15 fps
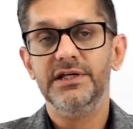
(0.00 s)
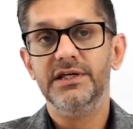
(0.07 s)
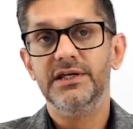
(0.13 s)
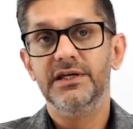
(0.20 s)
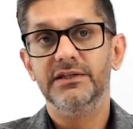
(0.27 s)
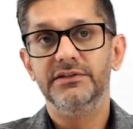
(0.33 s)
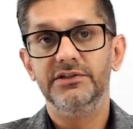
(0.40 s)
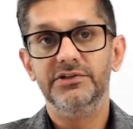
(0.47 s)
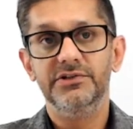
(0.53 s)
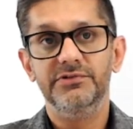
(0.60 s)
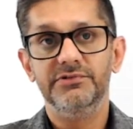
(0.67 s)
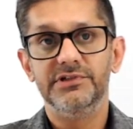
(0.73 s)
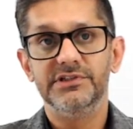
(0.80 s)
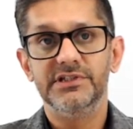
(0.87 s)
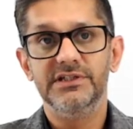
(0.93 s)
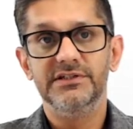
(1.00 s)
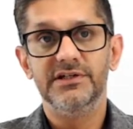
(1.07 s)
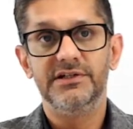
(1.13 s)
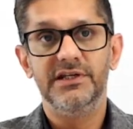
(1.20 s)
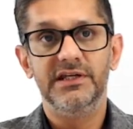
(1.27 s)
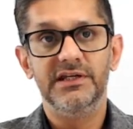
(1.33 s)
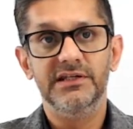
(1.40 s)
the universities are
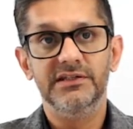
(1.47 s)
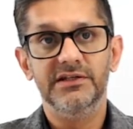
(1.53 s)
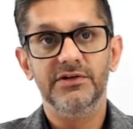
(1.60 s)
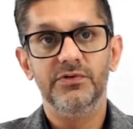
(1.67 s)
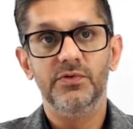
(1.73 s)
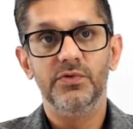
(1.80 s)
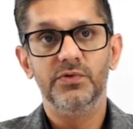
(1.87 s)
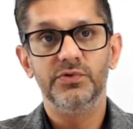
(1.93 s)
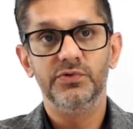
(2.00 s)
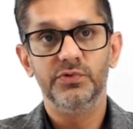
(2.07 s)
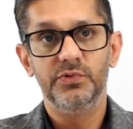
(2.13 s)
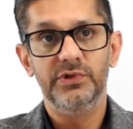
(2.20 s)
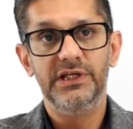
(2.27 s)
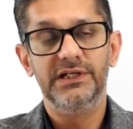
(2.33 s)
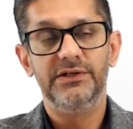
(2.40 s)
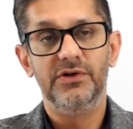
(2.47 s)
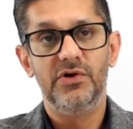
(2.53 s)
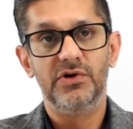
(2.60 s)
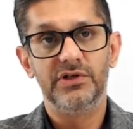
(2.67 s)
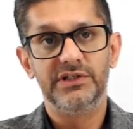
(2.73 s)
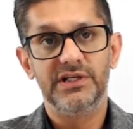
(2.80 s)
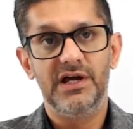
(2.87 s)
taking their sweet
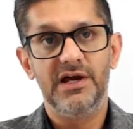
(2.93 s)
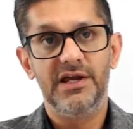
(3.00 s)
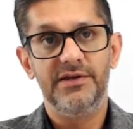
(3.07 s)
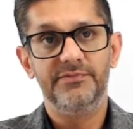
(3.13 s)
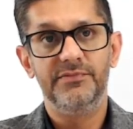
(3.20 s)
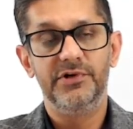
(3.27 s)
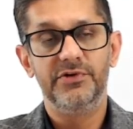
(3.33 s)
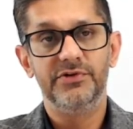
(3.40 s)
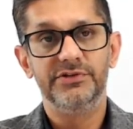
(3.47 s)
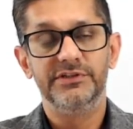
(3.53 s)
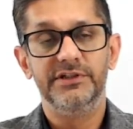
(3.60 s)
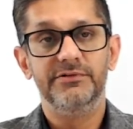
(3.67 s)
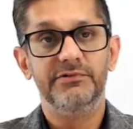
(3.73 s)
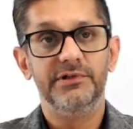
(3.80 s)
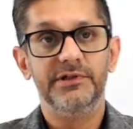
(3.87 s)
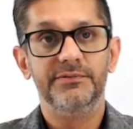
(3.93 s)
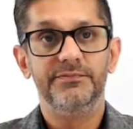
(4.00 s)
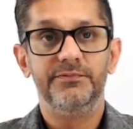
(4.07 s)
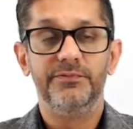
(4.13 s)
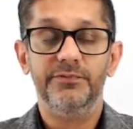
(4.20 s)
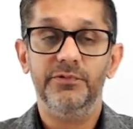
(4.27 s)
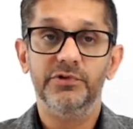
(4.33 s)
long time because they were
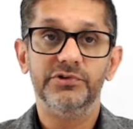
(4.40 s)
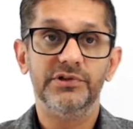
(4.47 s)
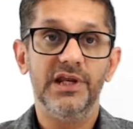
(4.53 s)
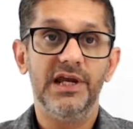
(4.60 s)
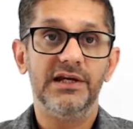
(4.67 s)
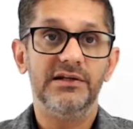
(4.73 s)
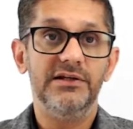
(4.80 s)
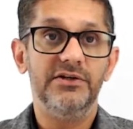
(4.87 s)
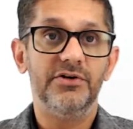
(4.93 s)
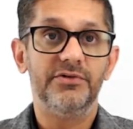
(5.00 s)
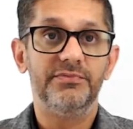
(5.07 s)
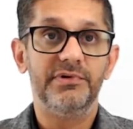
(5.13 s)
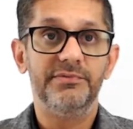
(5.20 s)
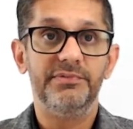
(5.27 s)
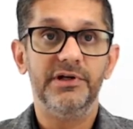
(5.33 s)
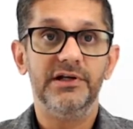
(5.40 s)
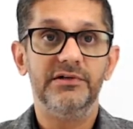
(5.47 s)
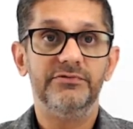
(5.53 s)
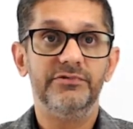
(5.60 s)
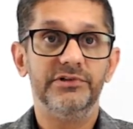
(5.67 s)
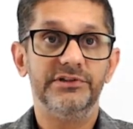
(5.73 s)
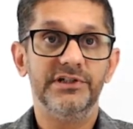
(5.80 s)
most likely not prepared
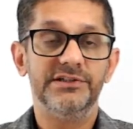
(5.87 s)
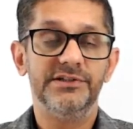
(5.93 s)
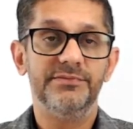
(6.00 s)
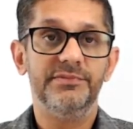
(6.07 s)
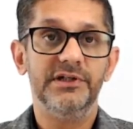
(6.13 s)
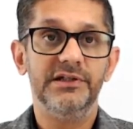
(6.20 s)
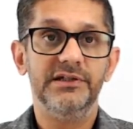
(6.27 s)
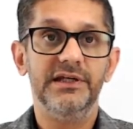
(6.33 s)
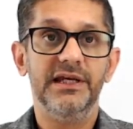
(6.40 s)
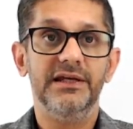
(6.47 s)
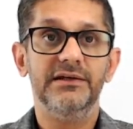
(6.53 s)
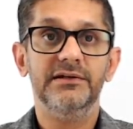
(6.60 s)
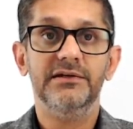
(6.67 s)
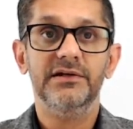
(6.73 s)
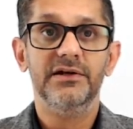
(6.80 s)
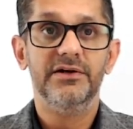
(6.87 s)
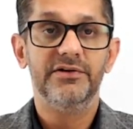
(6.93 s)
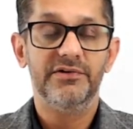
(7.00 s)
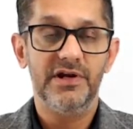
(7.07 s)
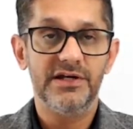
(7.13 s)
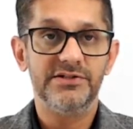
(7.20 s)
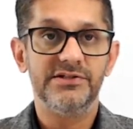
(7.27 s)
for such a big
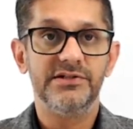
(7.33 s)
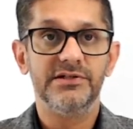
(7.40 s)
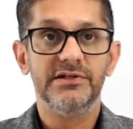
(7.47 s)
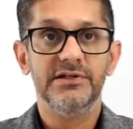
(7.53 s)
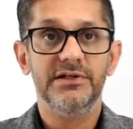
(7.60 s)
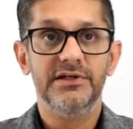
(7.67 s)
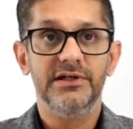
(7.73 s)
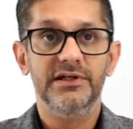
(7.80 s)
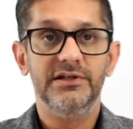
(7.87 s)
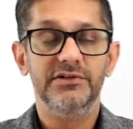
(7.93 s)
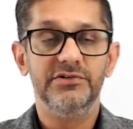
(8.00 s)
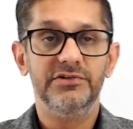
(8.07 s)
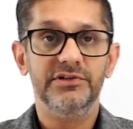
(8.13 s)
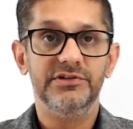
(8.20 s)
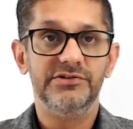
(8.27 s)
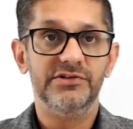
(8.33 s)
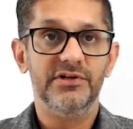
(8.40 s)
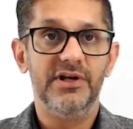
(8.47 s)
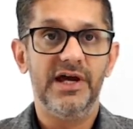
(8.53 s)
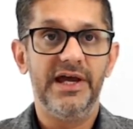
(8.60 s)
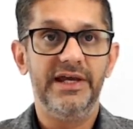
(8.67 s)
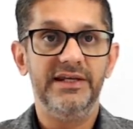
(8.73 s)
rush into this
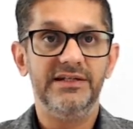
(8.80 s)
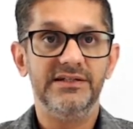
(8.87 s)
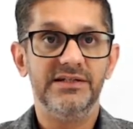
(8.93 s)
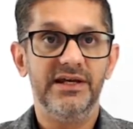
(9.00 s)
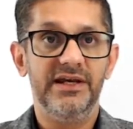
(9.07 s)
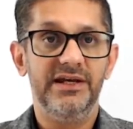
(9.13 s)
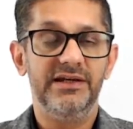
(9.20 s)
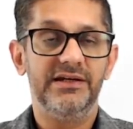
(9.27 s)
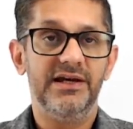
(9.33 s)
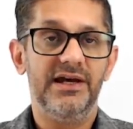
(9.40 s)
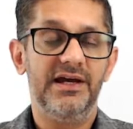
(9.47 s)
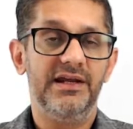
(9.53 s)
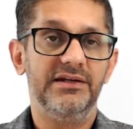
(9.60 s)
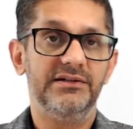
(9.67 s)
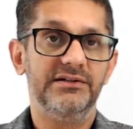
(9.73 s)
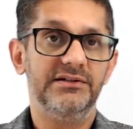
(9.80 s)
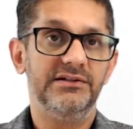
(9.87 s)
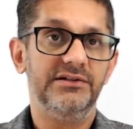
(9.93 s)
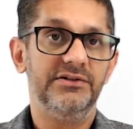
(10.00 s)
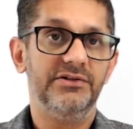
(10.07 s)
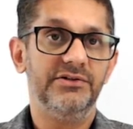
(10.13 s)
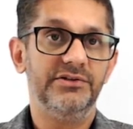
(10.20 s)
July intake, and
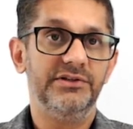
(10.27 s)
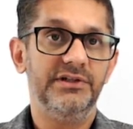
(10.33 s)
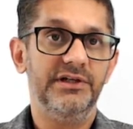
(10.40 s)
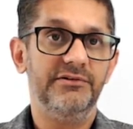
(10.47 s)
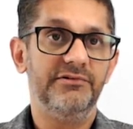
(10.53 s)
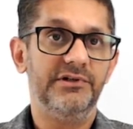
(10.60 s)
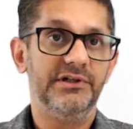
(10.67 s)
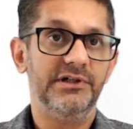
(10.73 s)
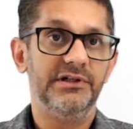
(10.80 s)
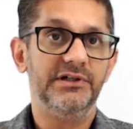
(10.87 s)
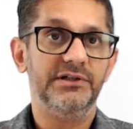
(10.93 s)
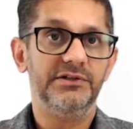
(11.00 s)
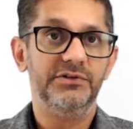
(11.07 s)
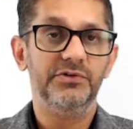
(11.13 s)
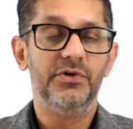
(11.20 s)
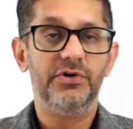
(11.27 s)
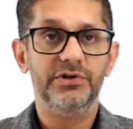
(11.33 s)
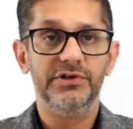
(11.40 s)
they were not